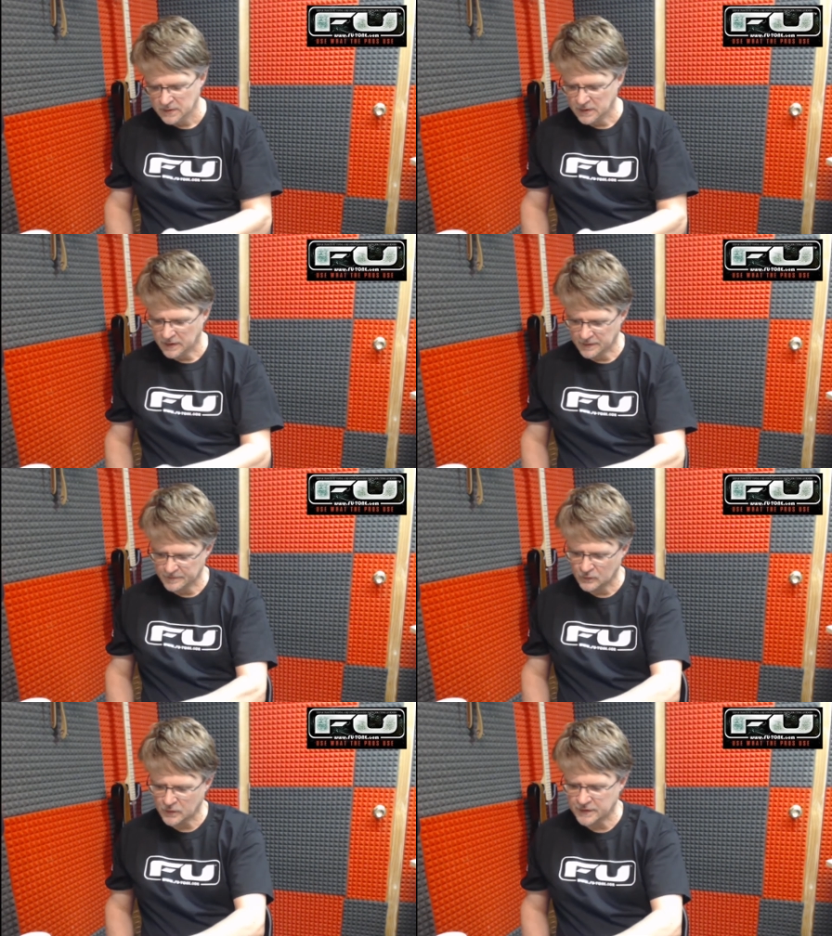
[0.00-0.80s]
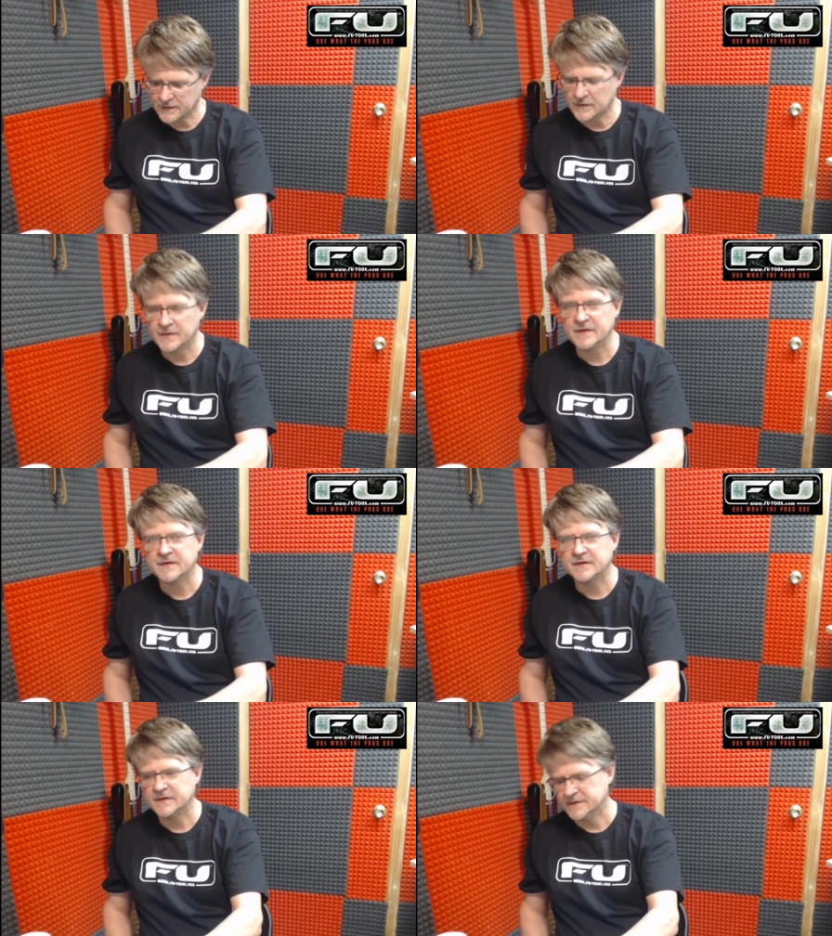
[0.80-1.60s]
We're going to go
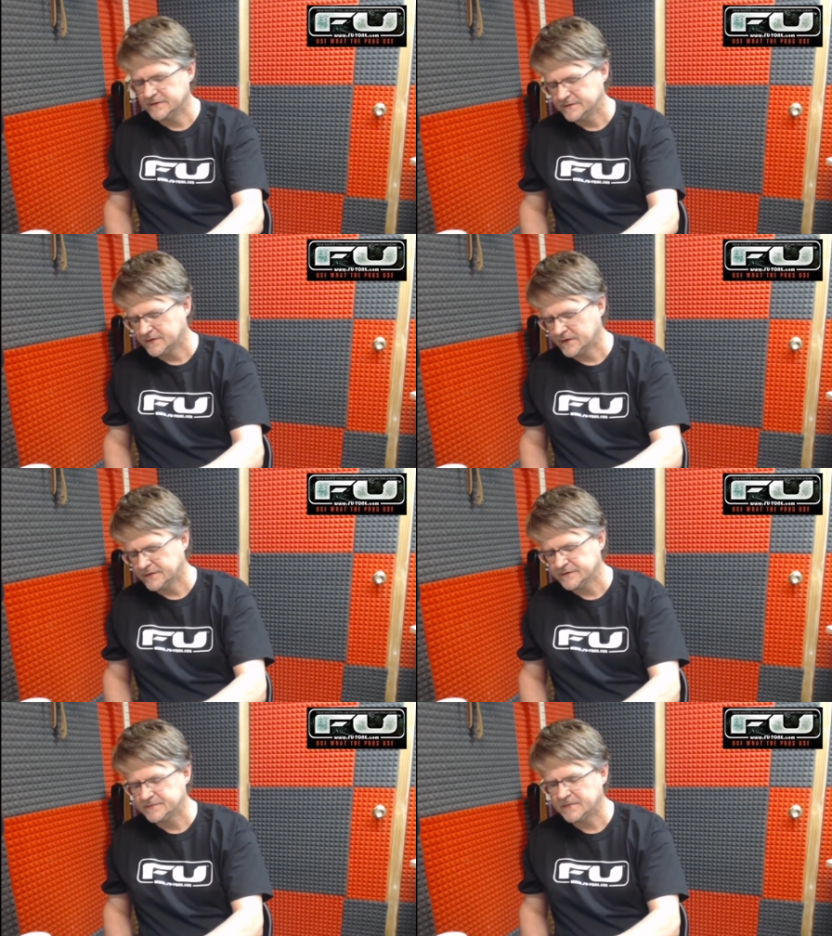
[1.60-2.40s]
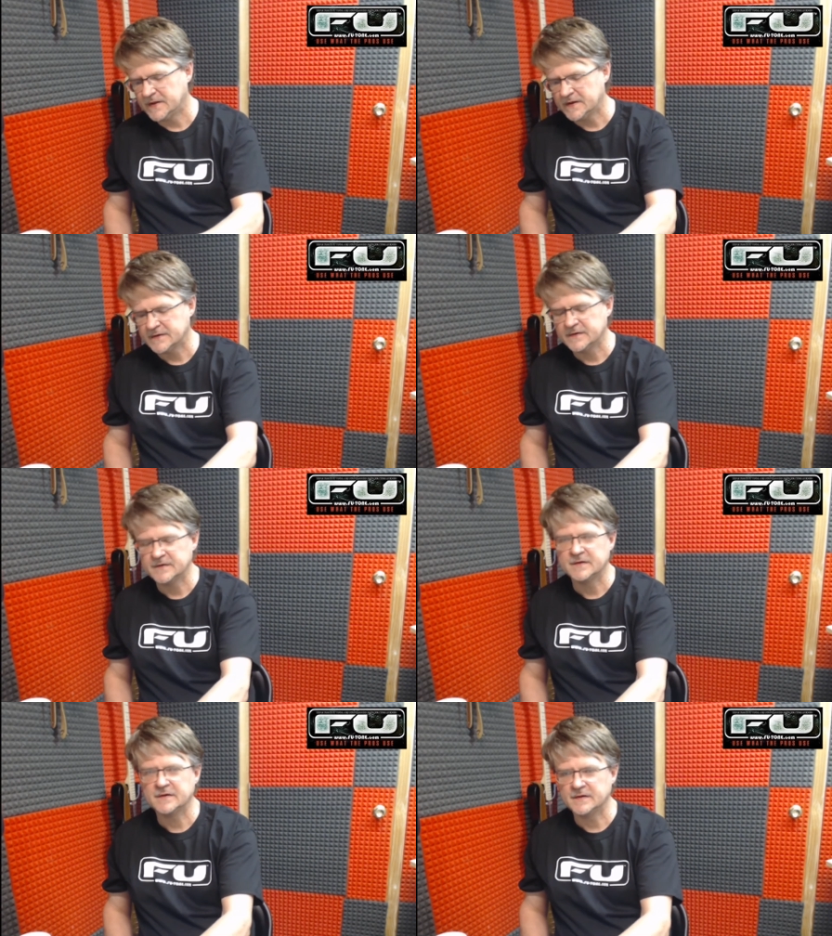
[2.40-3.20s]
ahead and install this block
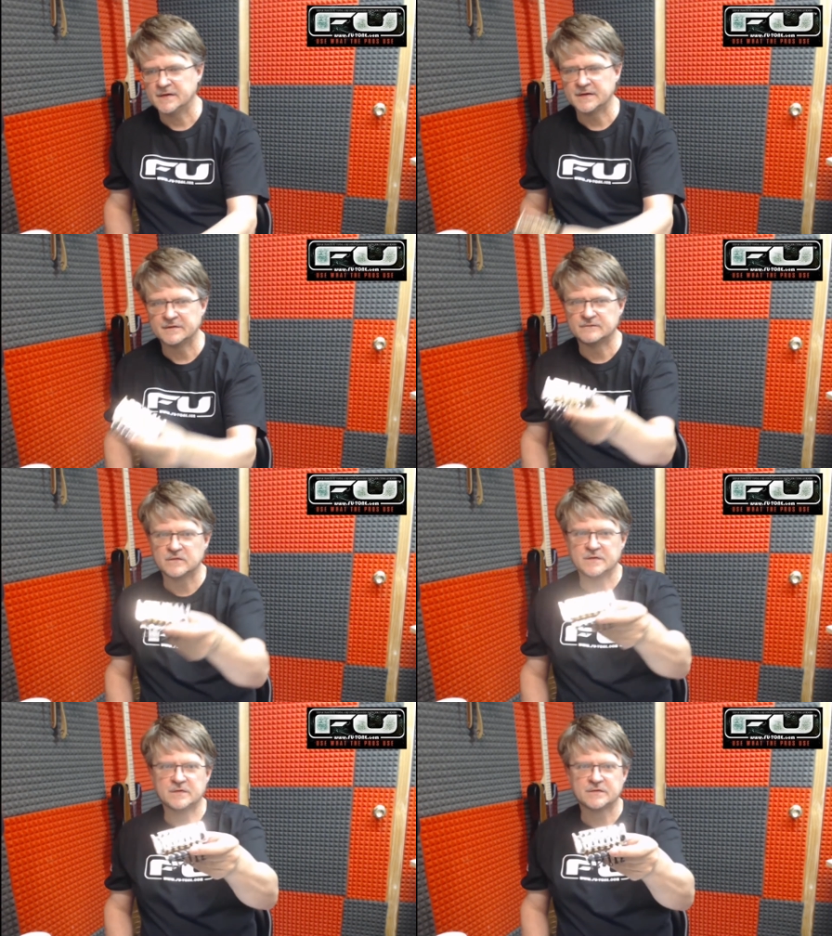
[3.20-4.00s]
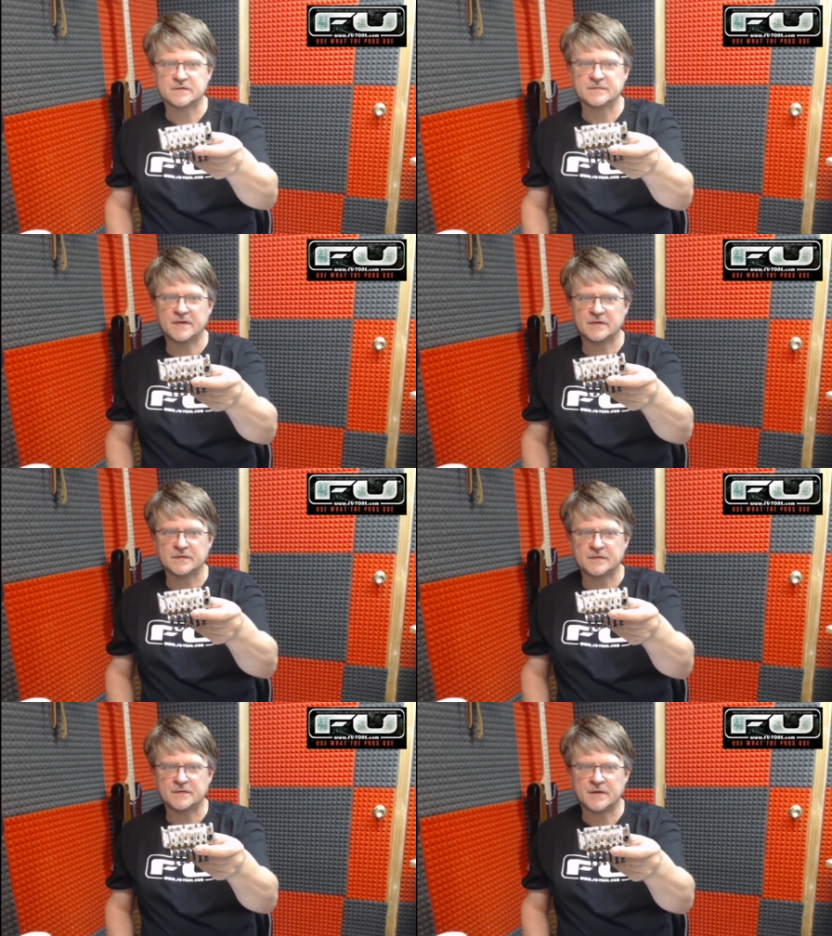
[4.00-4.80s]
on a Floyd Rose tremolo.